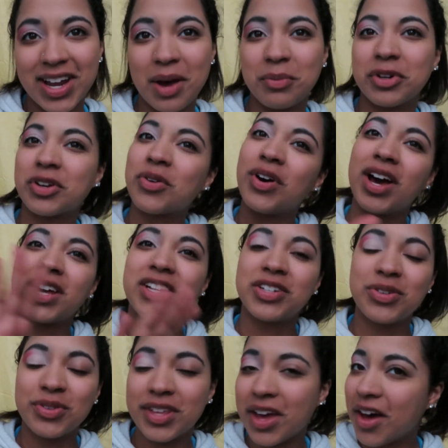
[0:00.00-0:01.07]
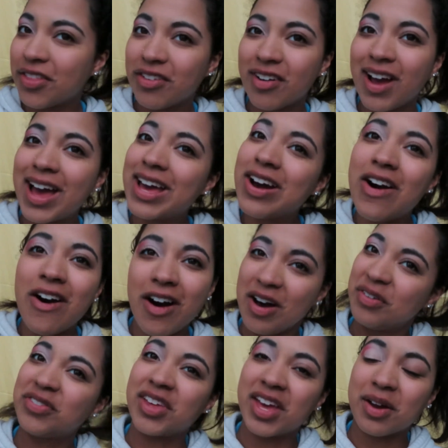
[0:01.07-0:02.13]
I'm gonna go ahead and do the other eye
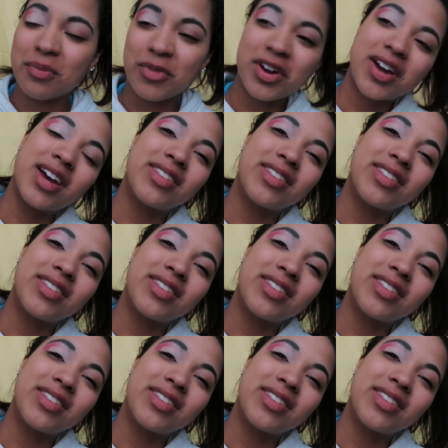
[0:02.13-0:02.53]
off camera,